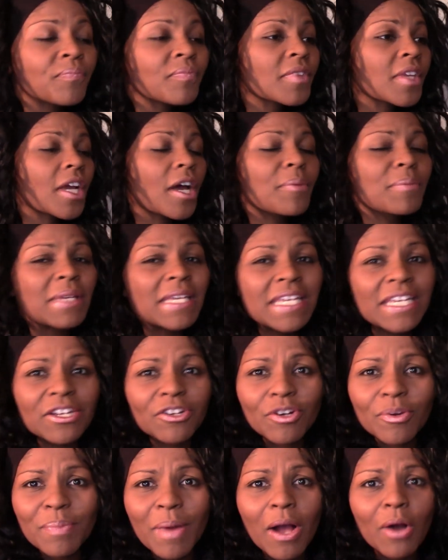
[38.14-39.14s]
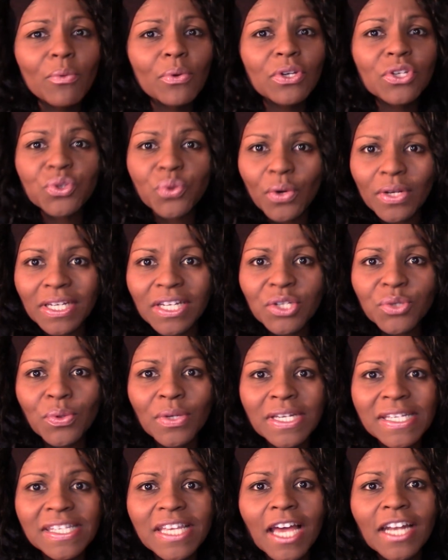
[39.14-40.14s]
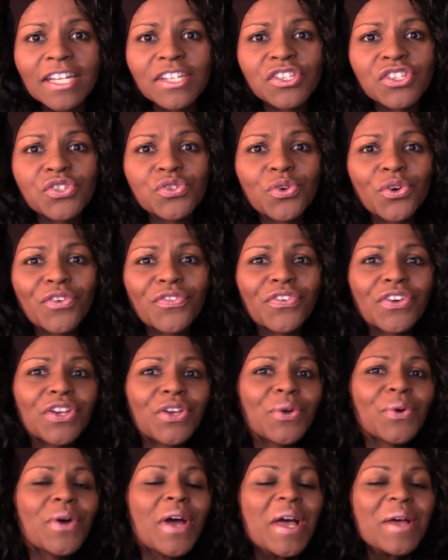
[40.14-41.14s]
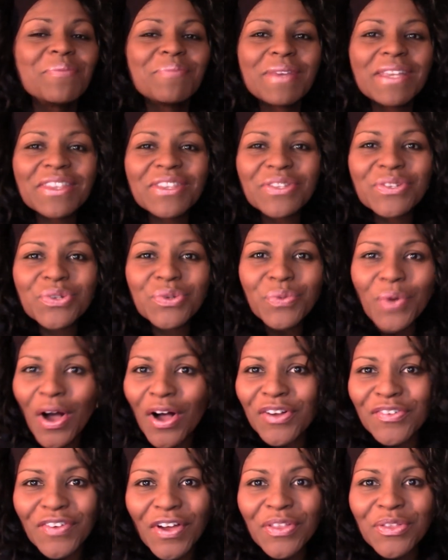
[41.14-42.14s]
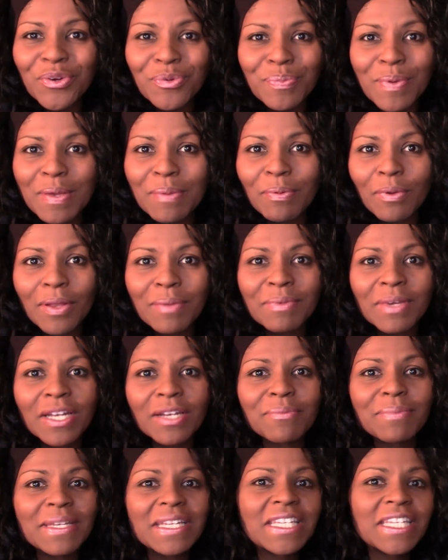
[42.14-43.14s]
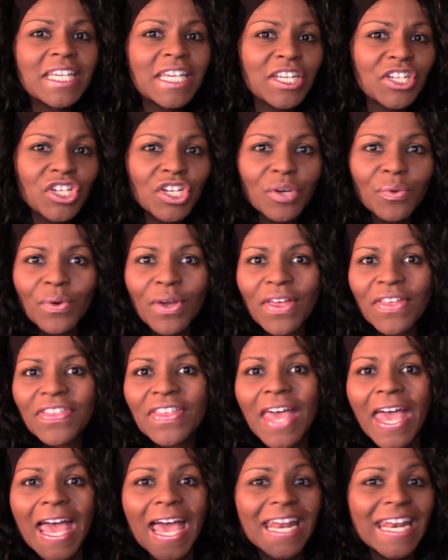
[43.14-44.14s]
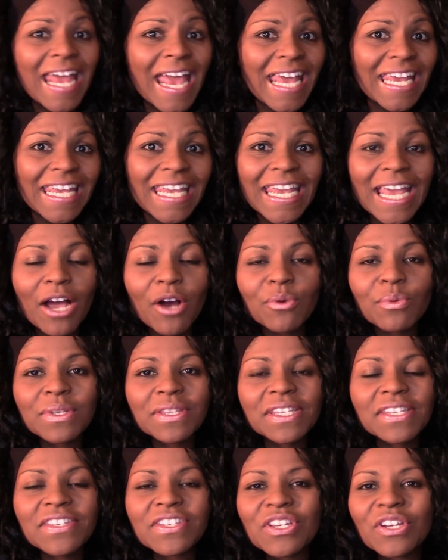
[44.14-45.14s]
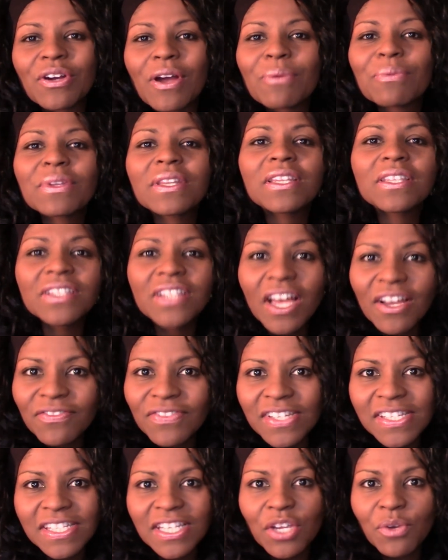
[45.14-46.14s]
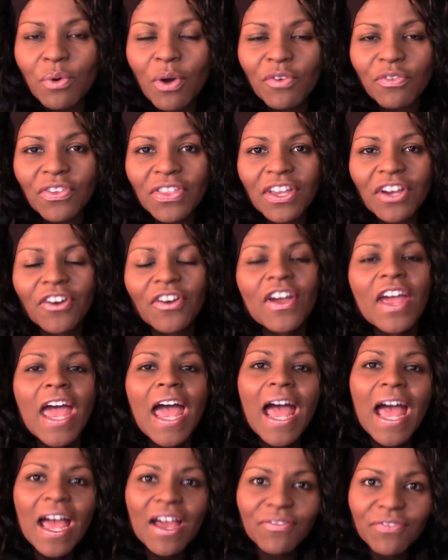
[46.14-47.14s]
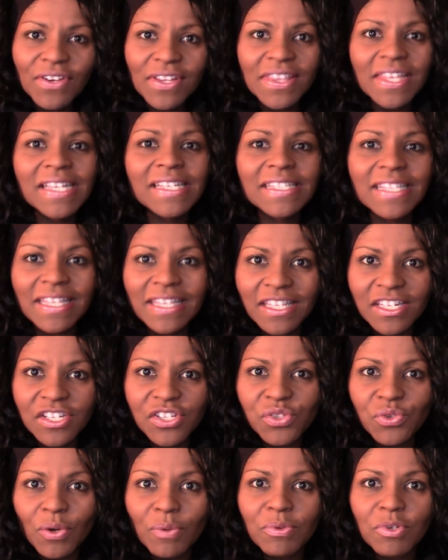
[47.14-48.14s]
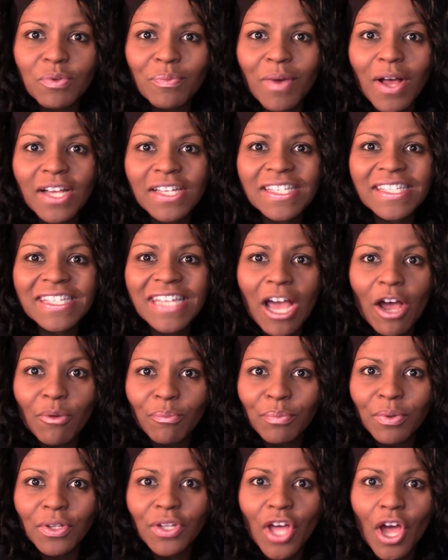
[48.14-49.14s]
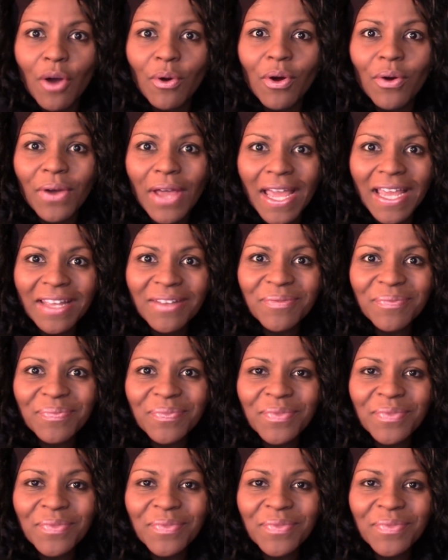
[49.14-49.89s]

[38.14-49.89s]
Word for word: Come hear about what 2020's got in store for you. Meet the 12 other people I'm going to be teaching with and hanging out with this year. I would love to see you over there. Everything's in the description box down below, okay?